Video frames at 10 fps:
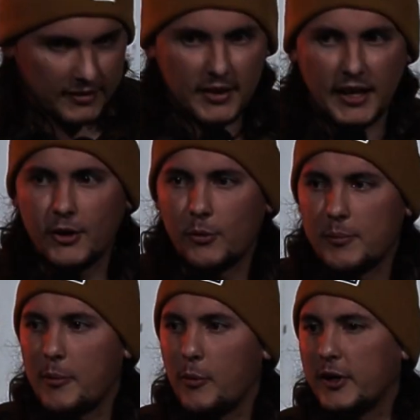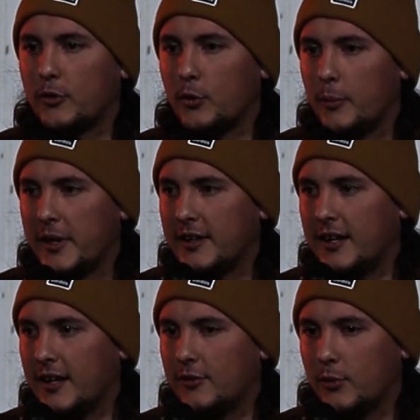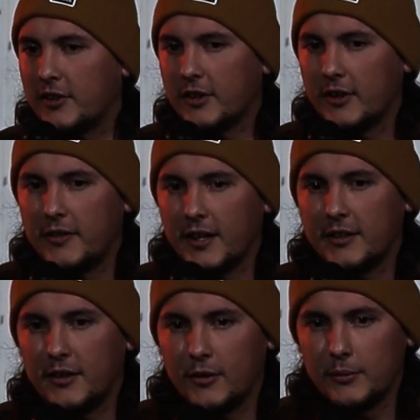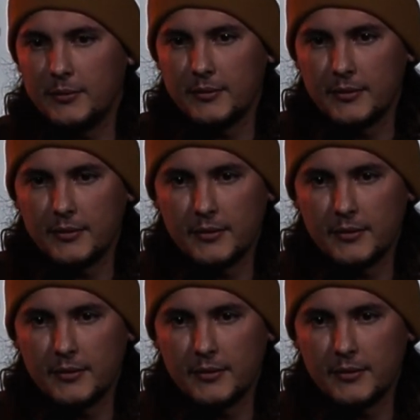On a side note, remember when grooming kids was a good thing to do?